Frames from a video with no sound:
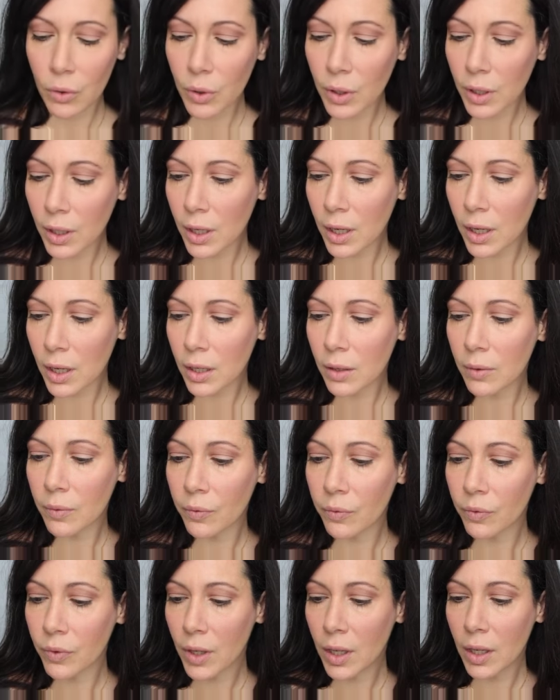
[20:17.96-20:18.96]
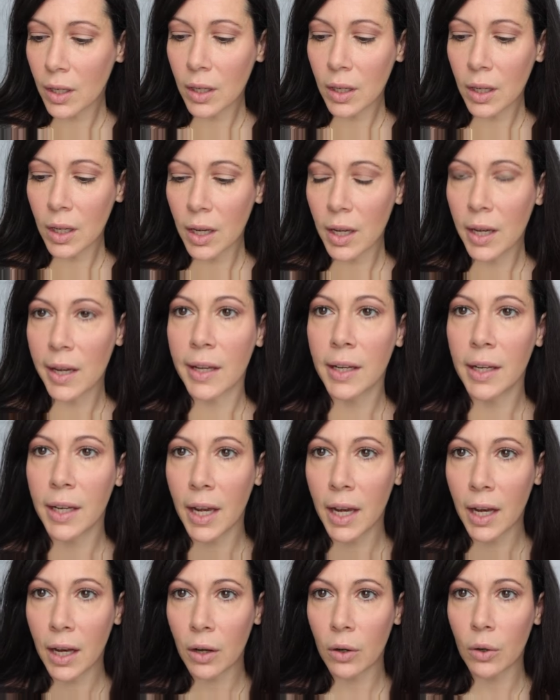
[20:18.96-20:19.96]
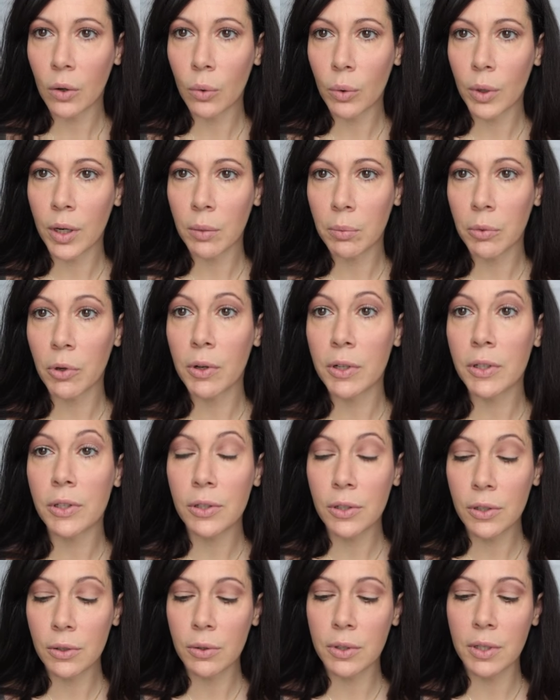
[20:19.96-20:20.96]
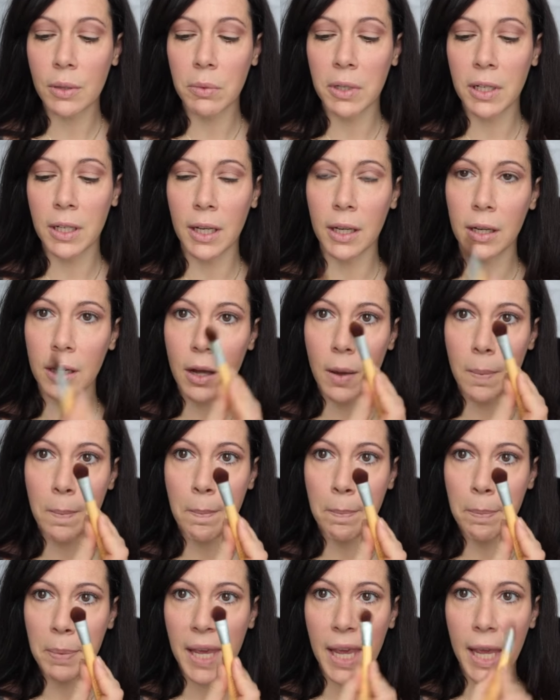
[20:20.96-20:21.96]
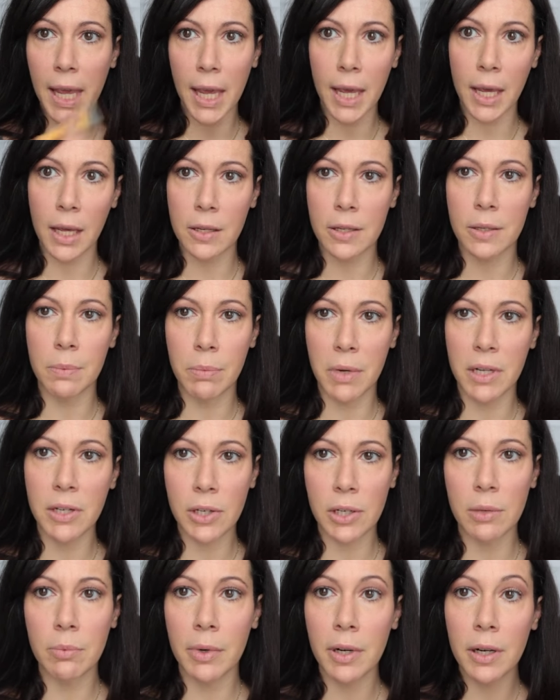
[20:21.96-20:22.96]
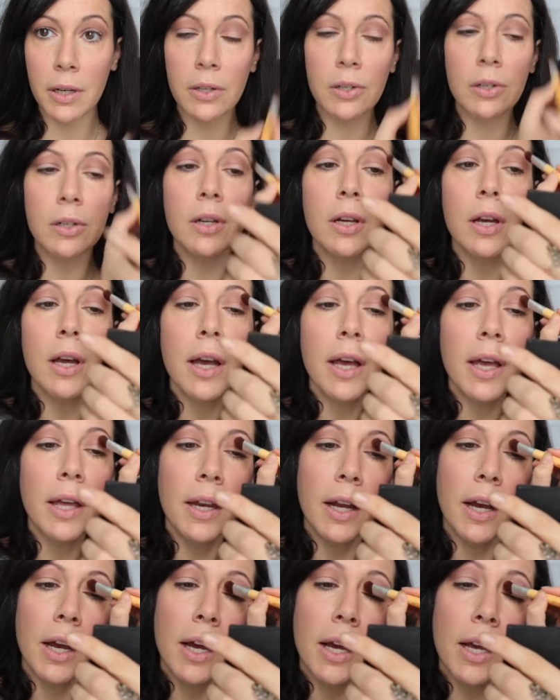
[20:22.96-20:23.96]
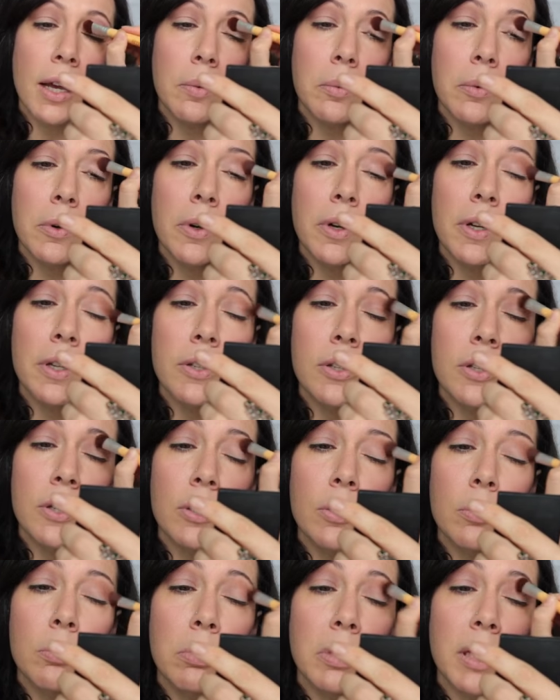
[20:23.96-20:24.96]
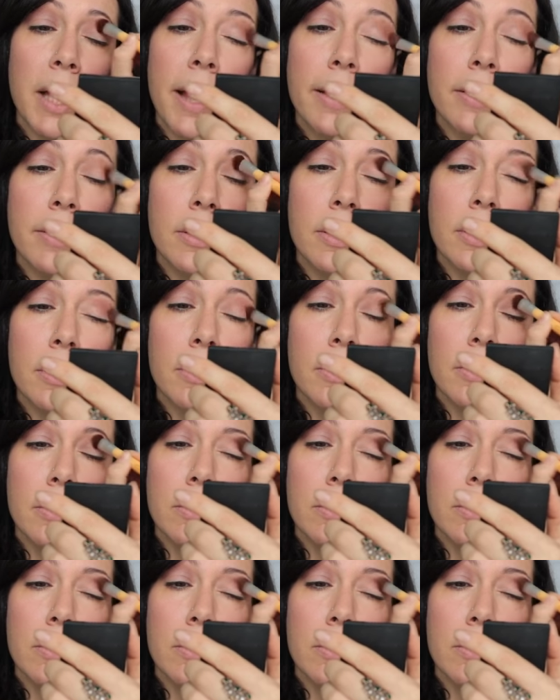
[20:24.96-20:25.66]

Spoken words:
Okay, and now what I'm going to do is I'm going to get a big smudgy brush and I am going to blend.